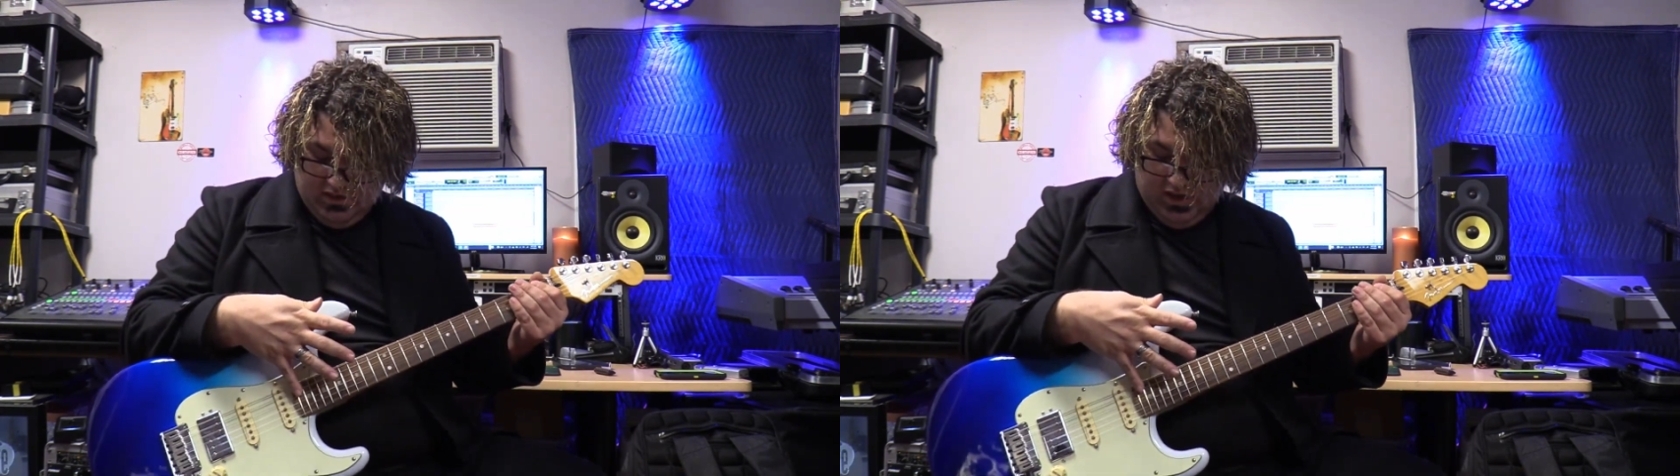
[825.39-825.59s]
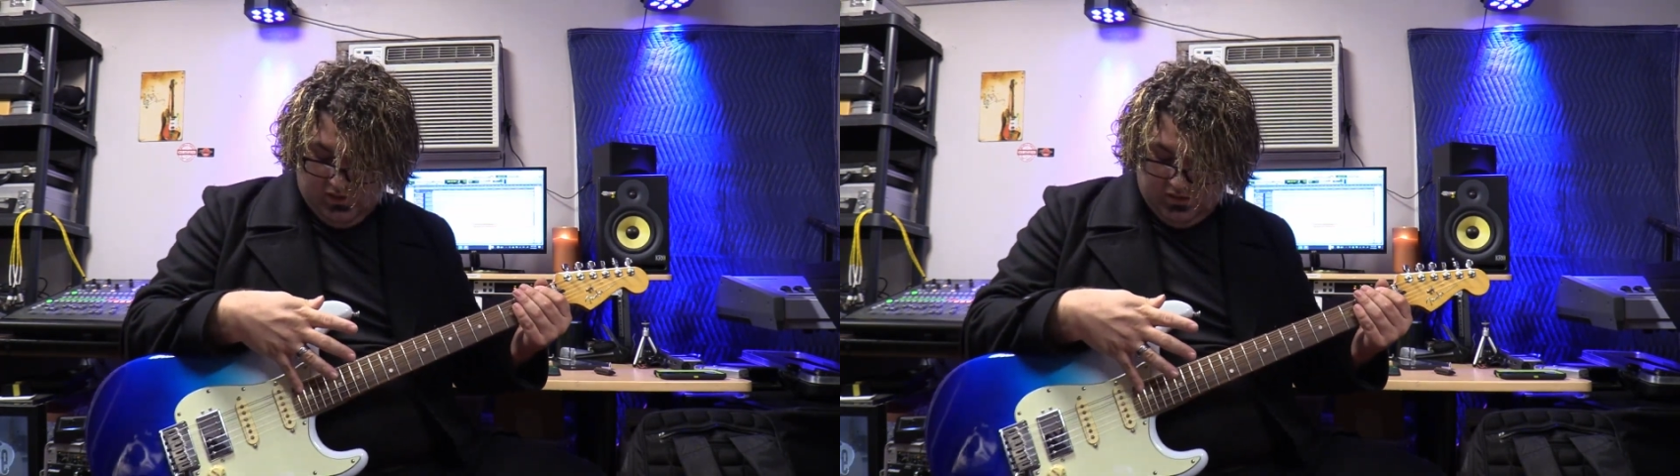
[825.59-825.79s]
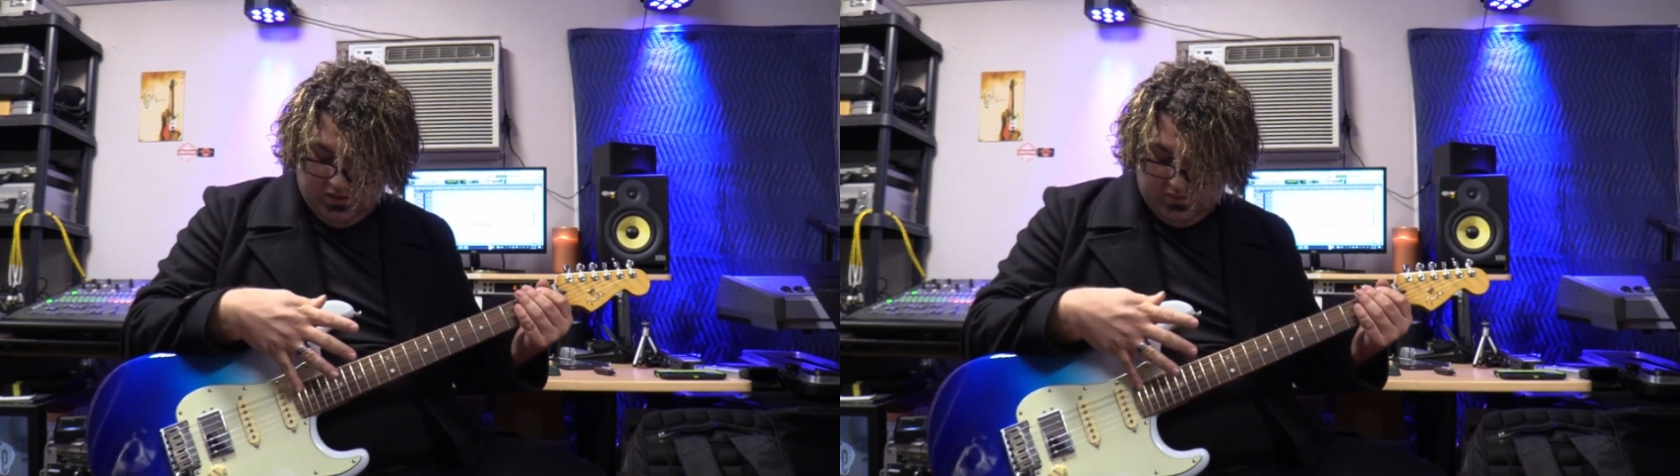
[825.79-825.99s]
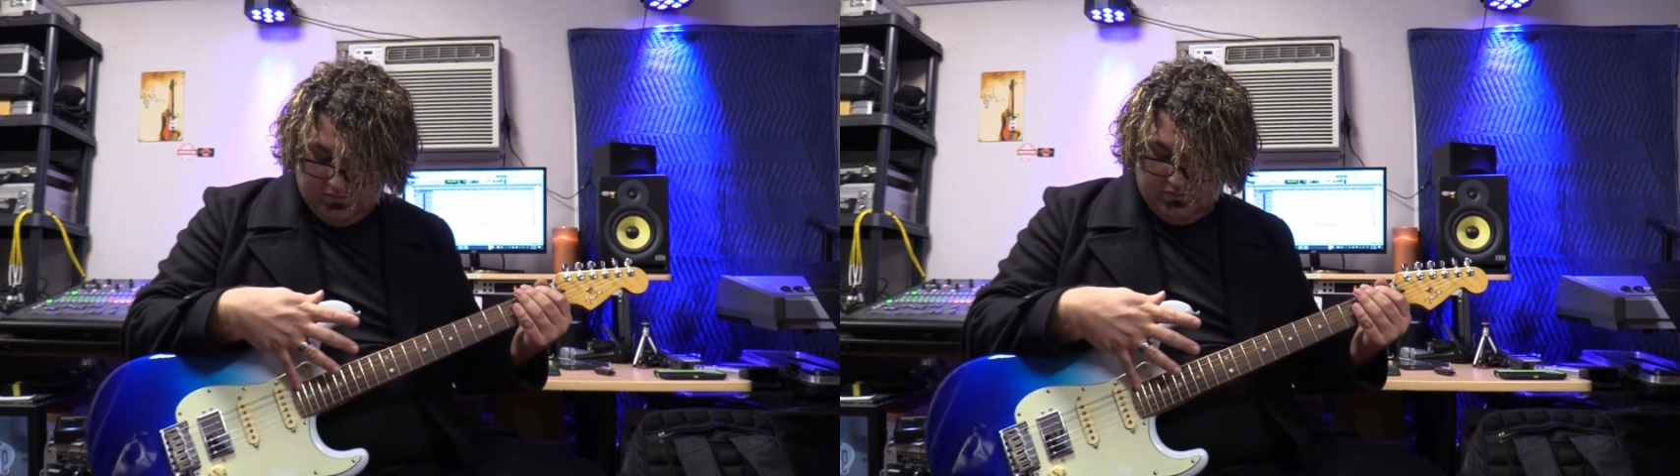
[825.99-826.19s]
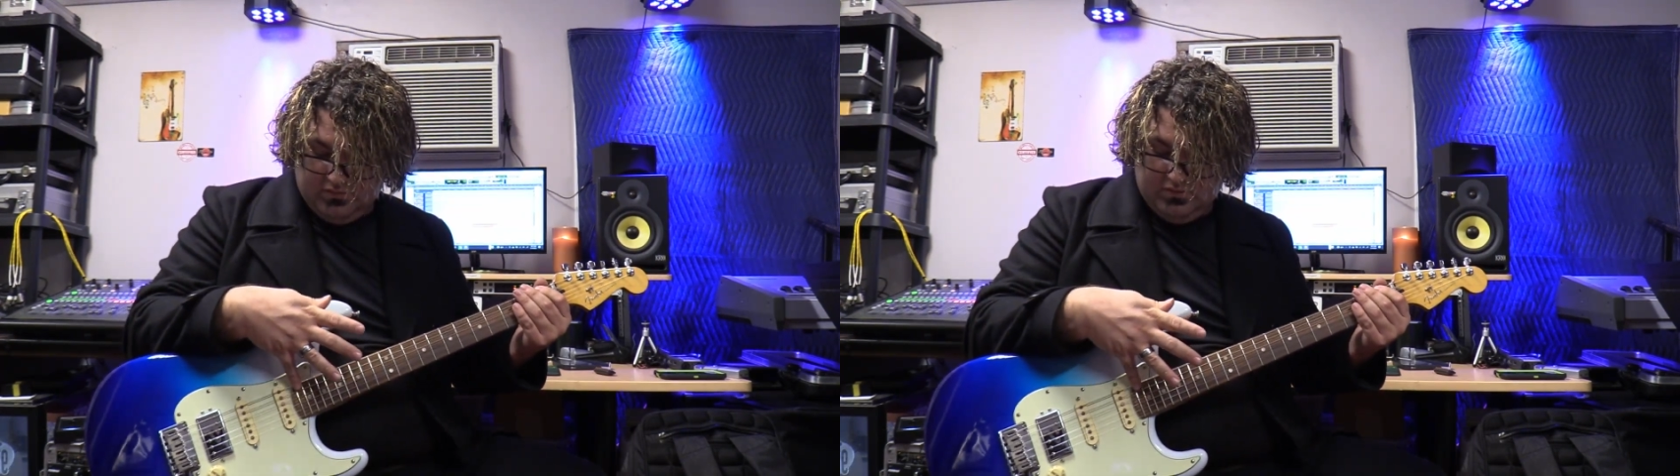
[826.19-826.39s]
I'll
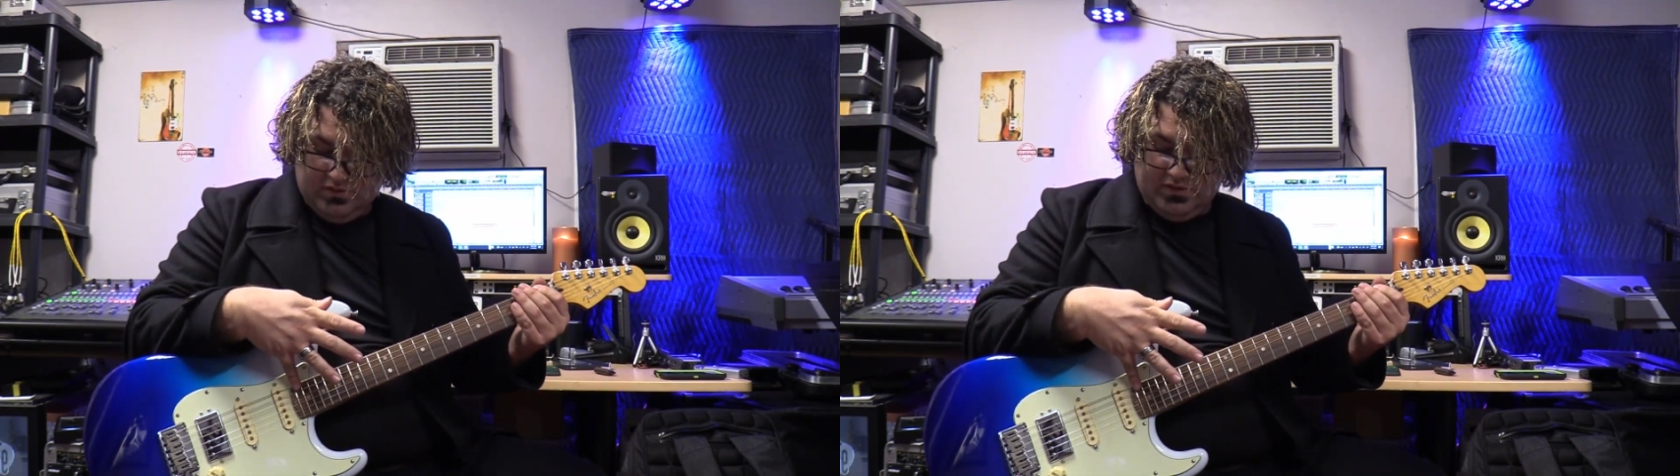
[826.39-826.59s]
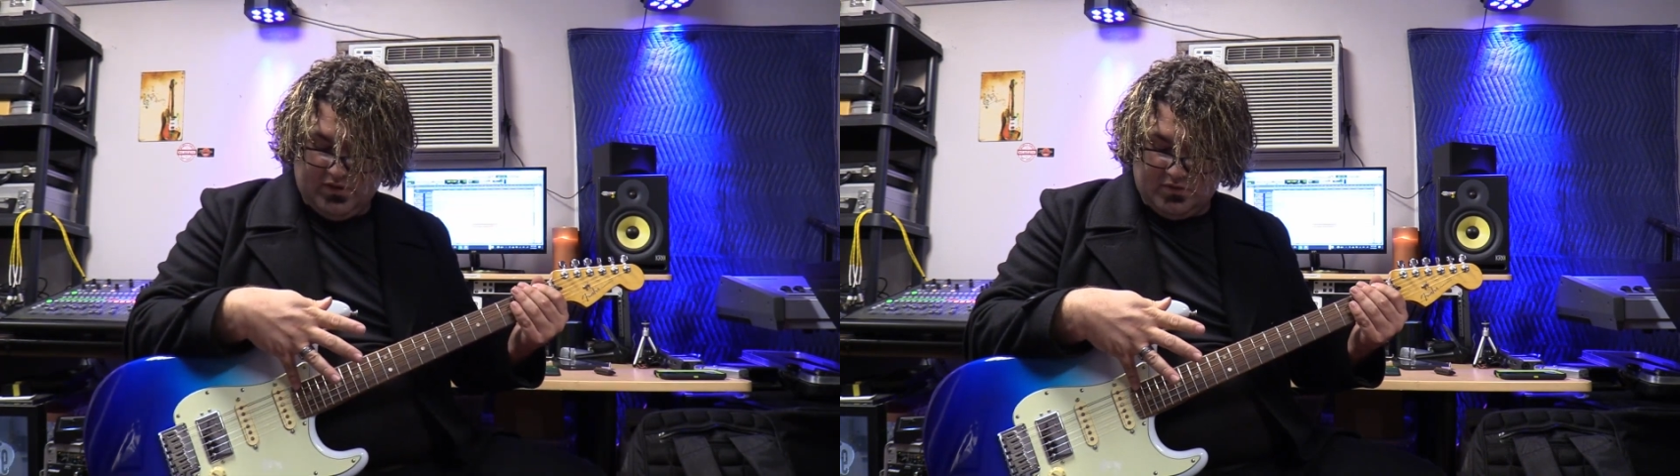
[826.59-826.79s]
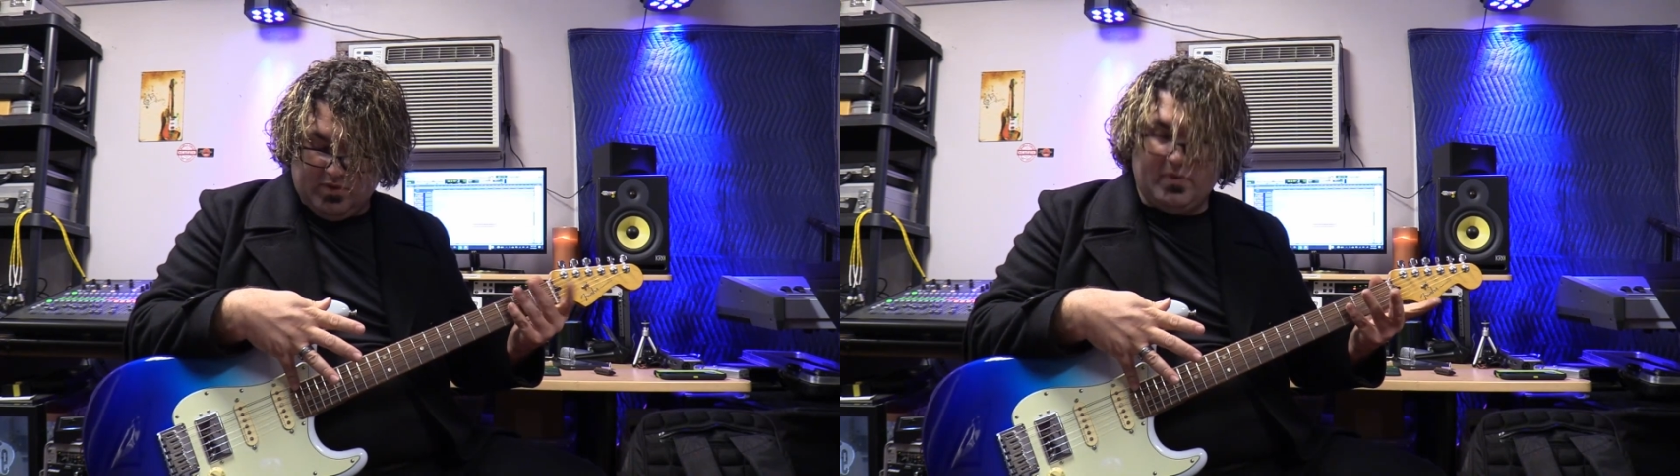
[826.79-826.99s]
use my